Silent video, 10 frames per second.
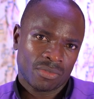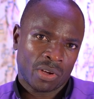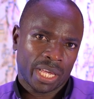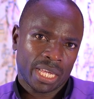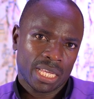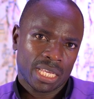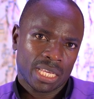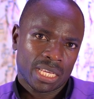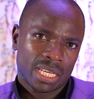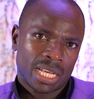Okay?
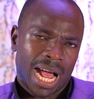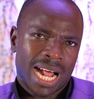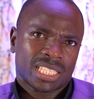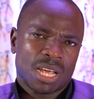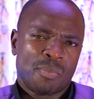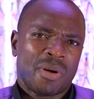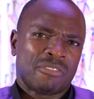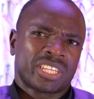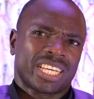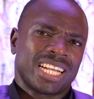And some people
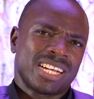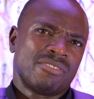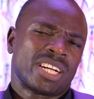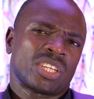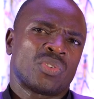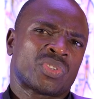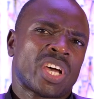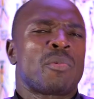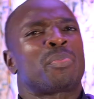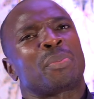have taken advantage of
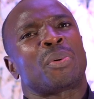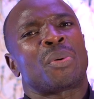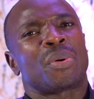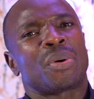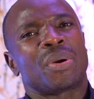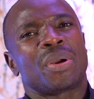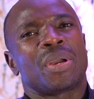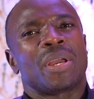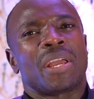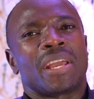some people
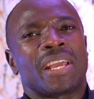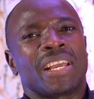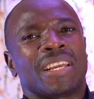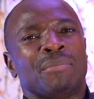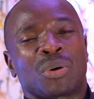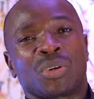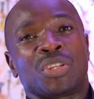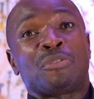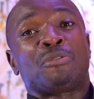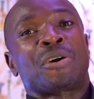because
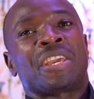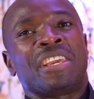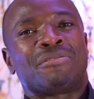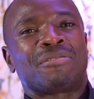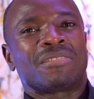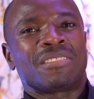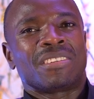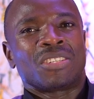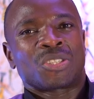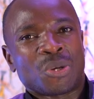they forgive.
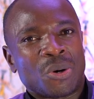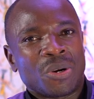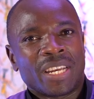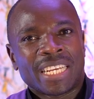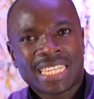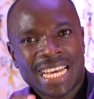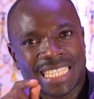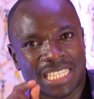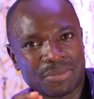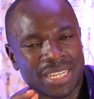So it
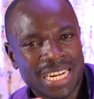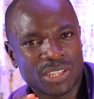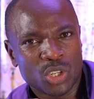doesn't mean that